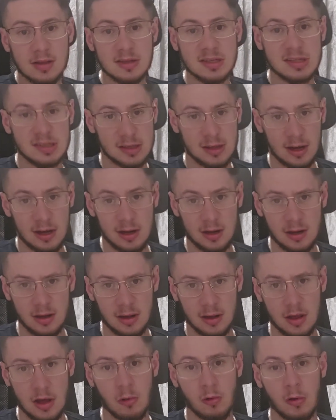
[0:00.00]
at the start
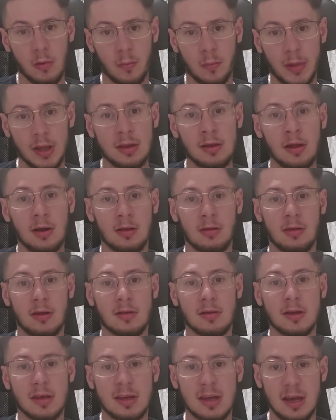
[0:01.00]
they were better
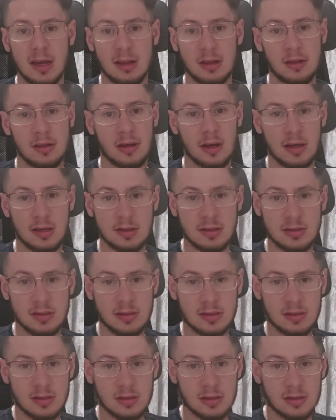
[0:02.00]
than the
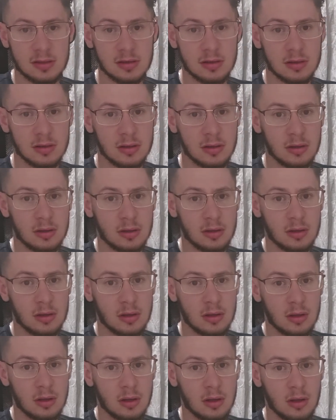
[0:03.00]
Canaanites.
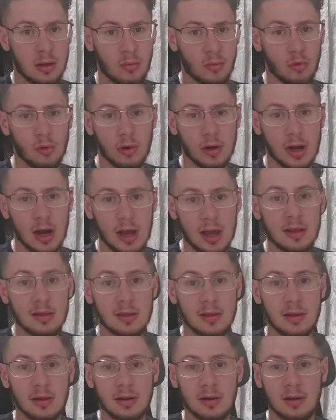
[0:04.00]
But
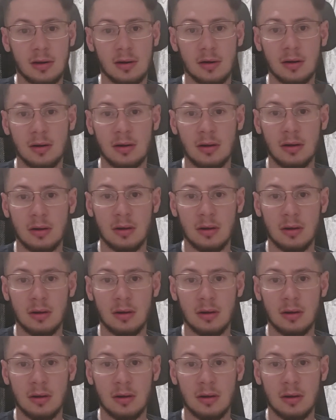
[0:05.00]
later